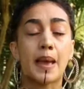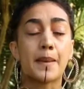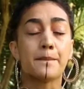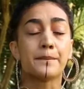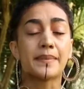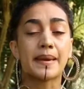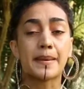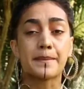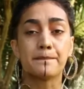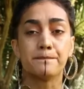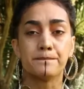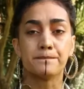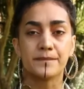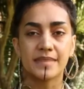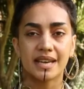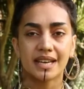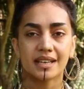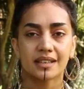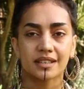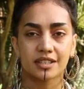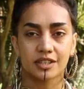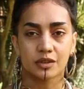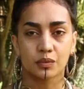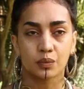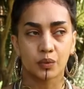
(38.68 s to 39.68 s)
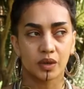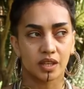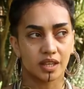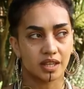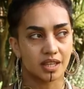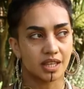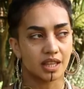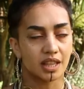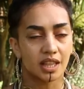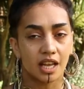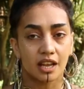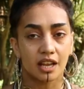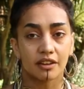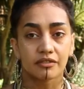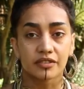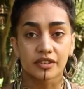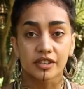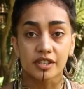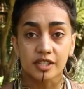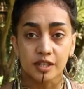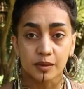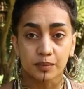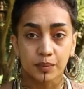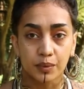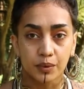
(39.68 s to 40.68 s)
and be met with ah, love and
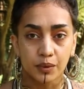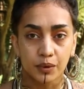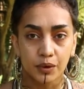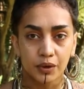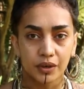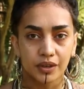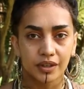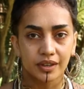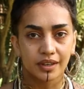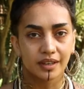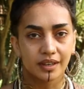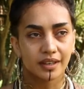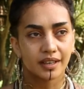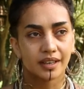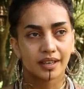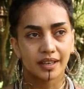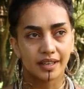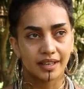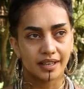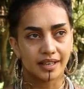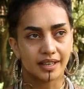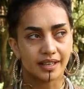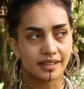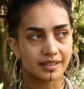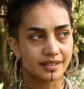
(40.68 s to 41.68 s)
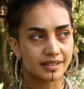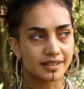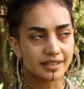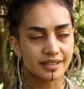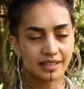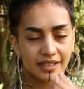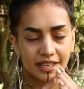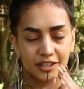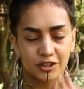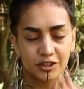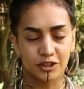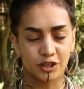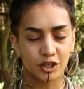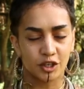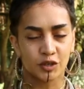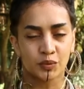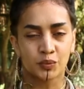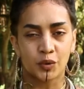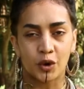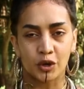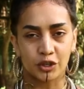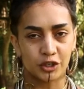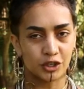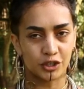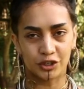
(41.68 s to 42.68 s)
support it's it just
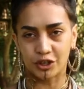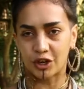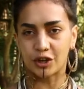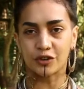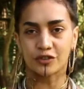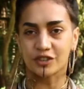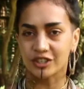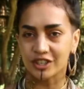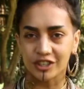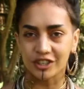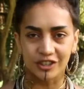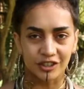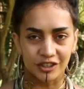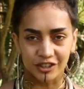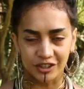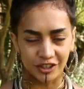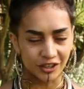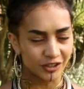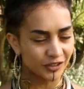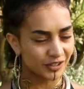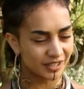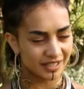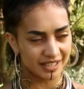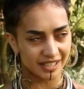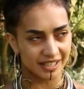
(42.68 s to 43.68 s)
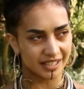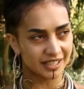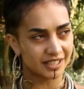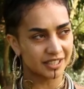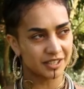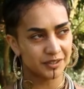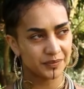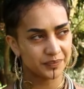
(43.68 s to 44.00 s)
washes over you you know it's like